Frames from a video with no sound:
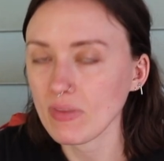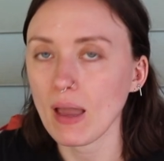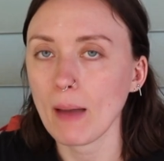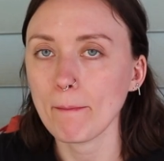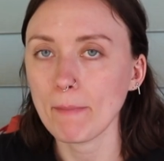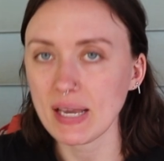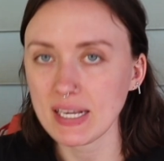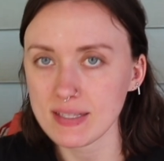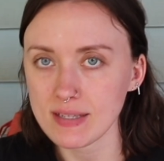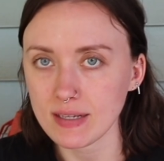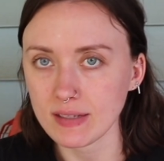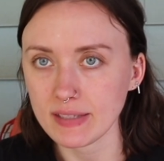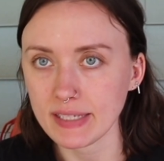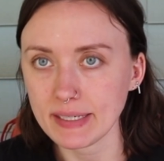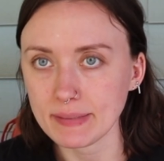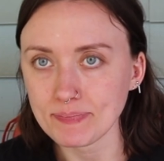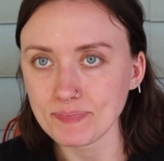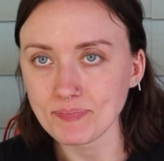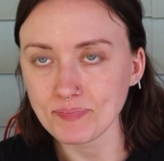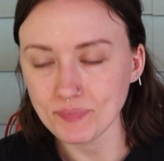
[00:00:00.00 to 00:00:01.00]

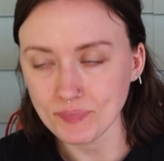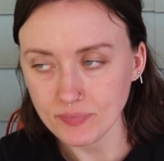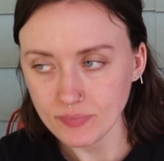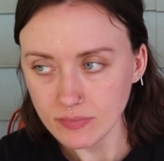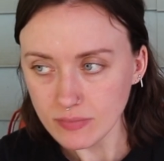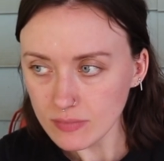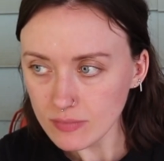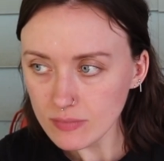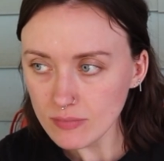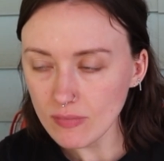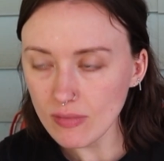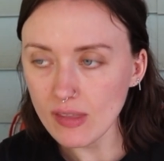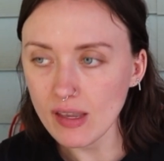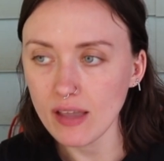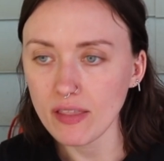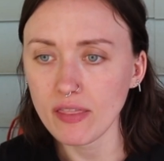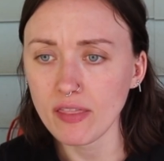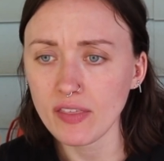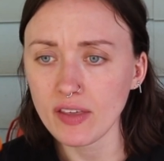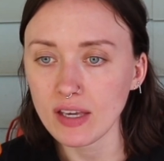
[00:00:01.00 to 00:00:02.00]
Basically,
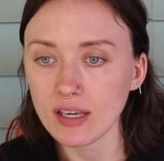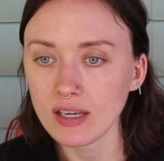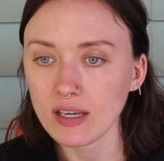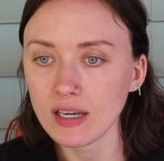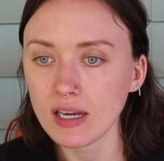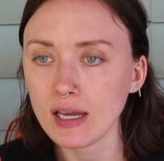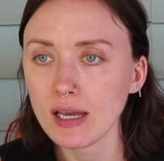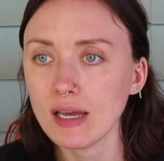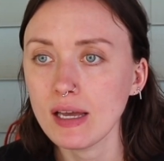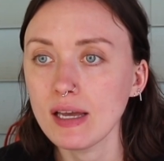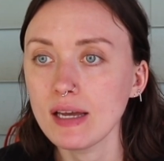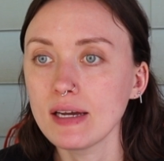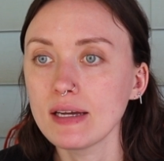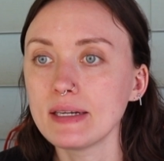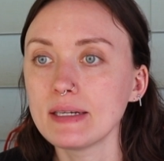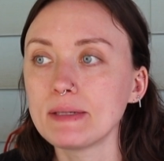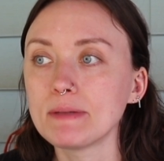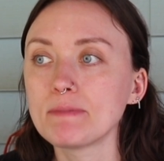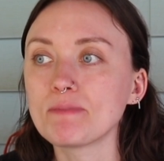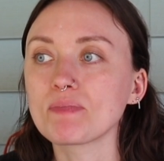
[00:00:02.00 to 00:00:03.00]
the
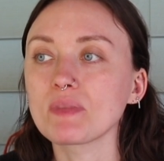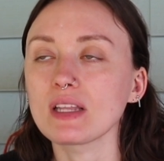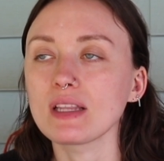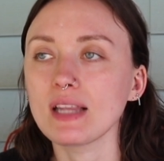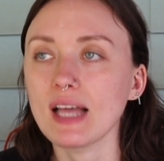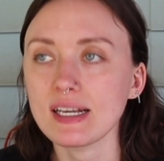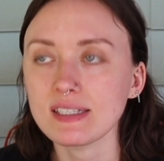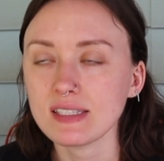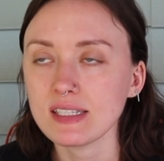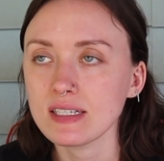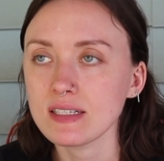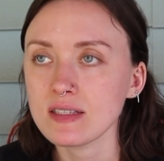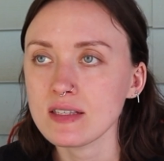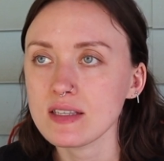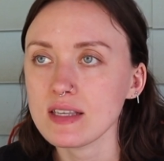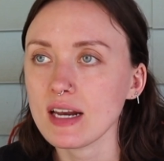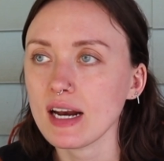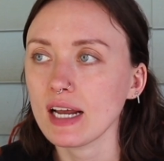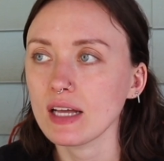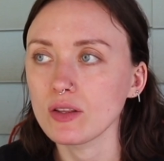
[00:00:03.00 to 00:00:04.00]
lessons
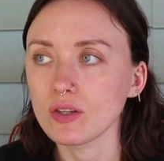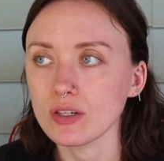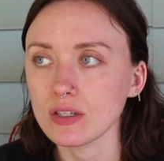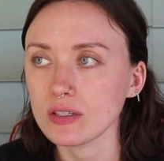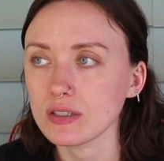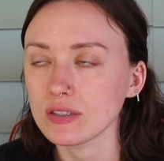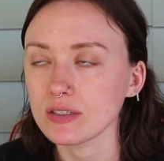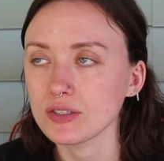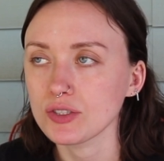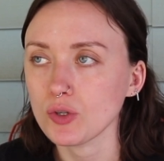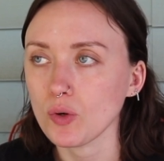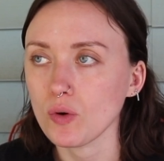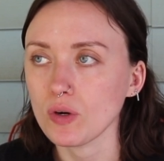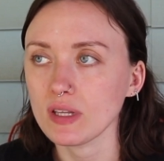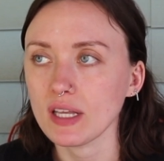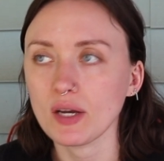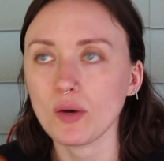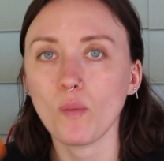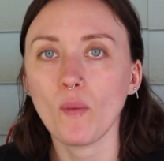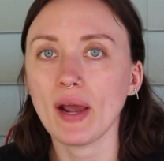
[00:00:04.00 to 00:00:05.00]
that I learned, or
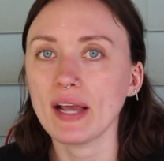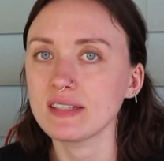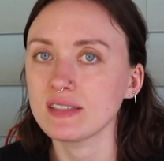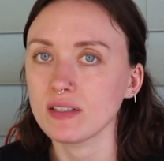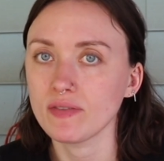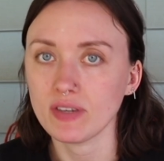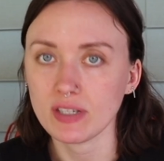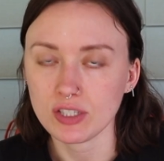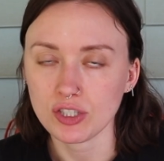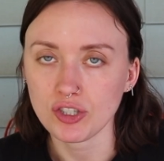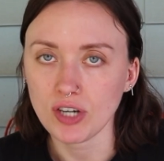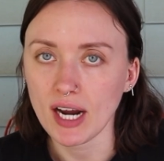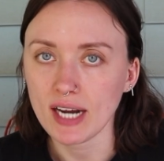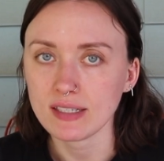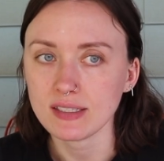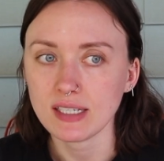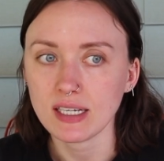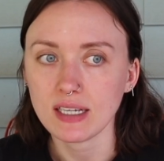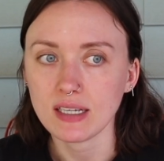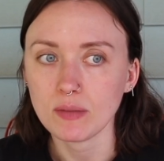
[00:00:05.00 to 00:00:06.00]
like ways of
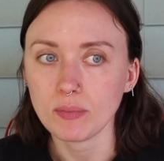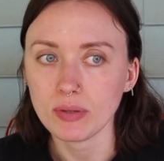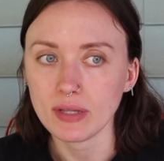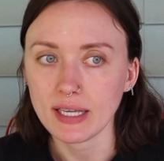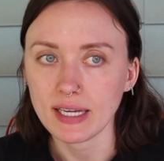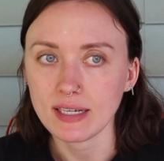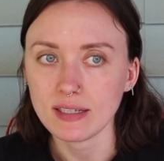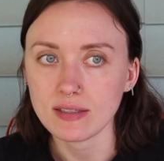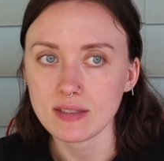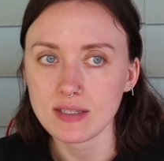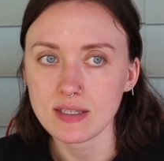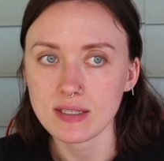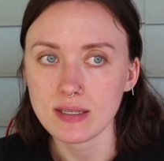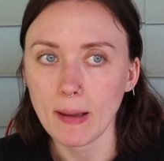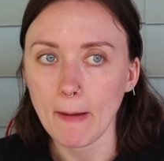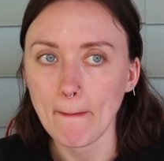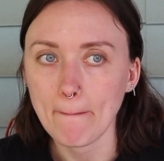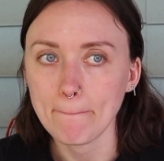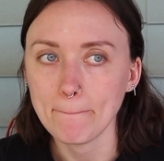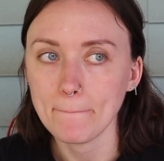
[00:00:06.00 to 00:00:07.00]
extracting plants
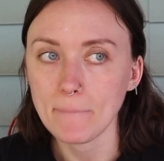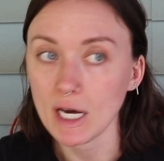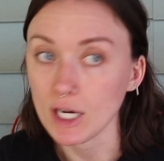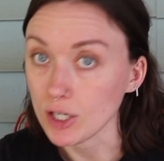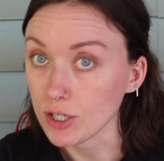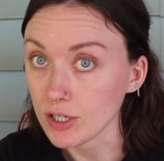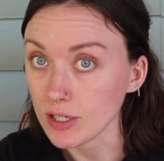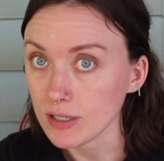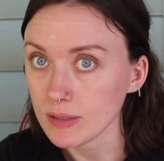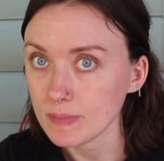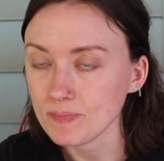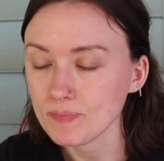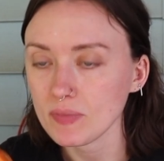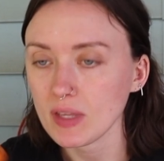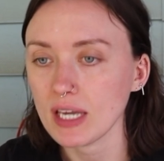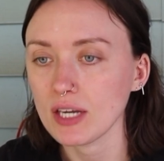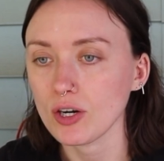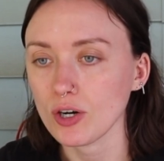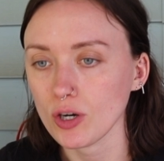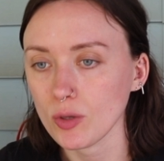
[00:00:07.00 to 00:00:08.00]
better
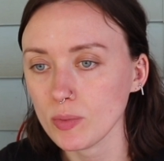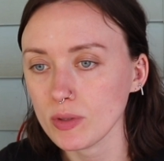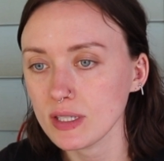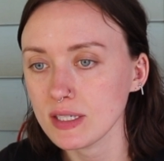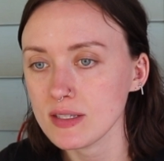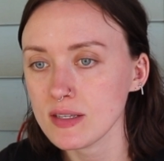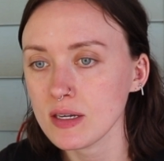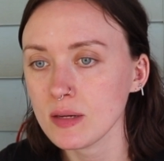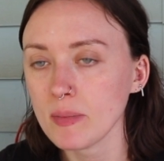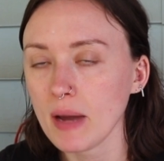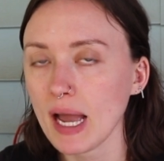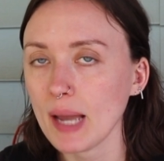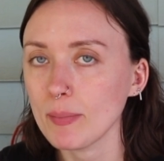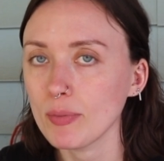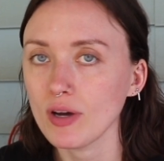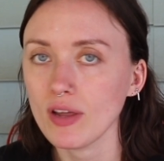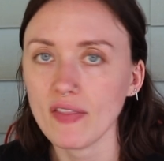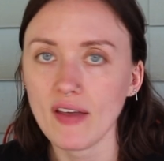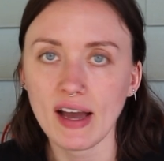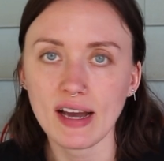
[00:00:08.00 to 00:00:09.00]
in herbalism, I
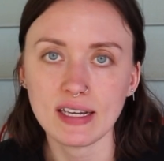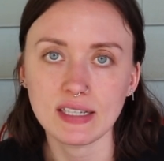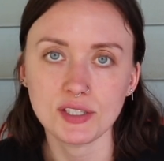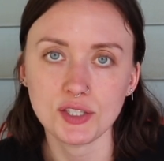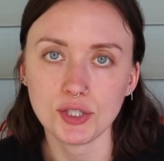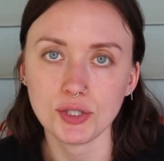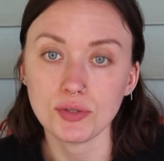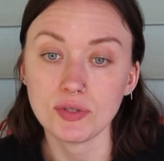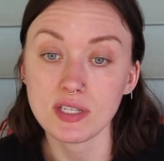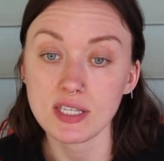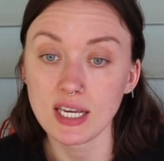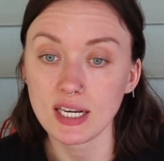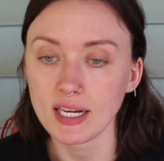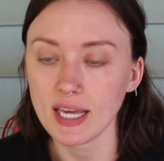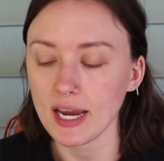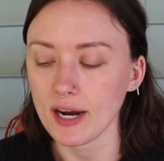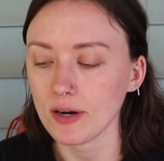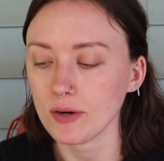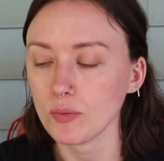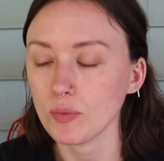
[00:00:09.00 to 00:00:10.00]
put that into
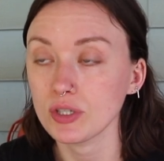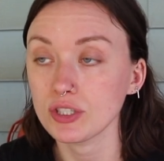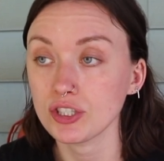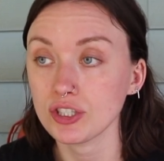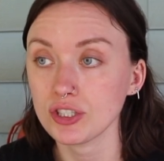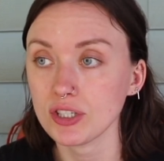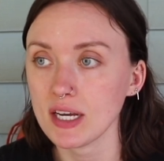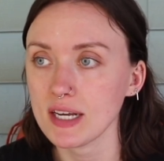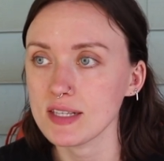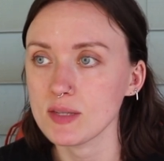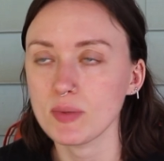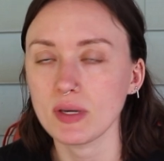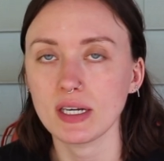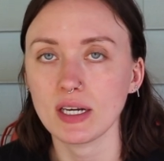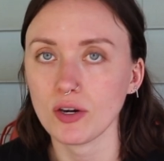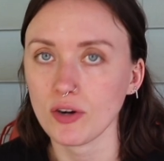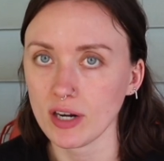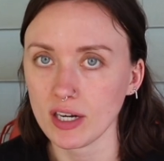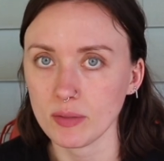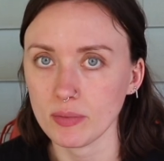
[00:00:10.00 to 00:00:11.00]
skincare, which has been
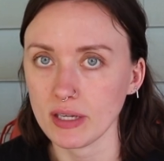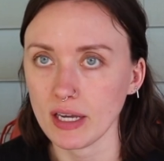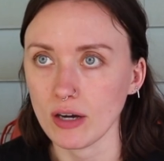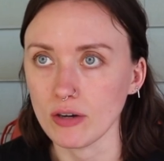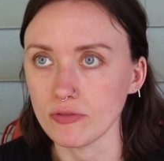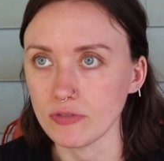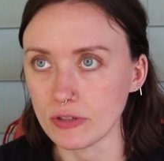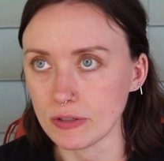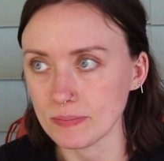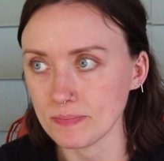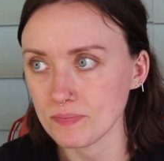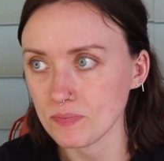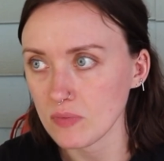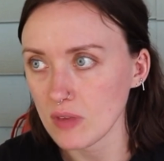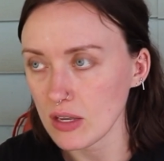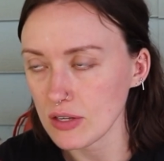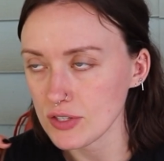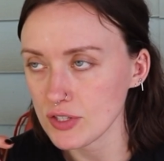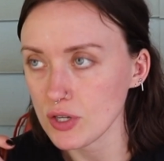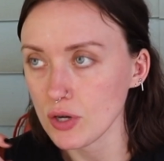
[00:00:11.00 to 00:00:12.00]
incredibly helpful.
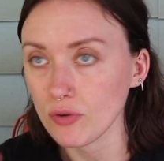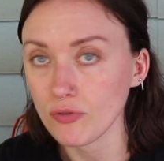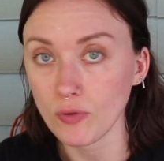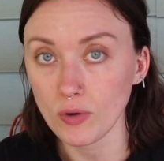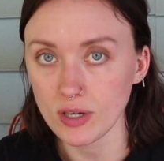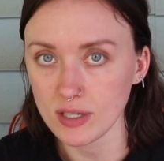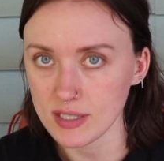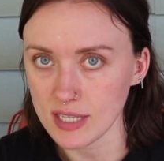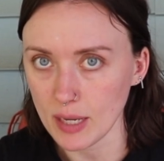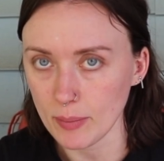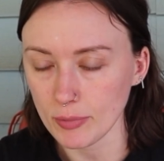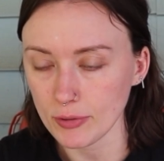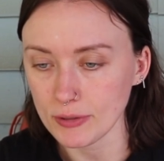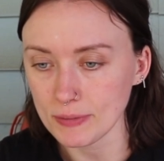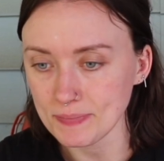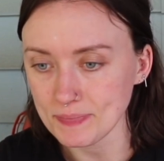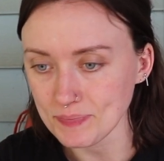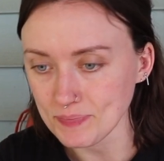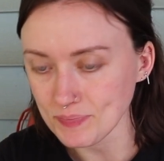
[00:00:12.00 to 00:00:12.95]
So for example,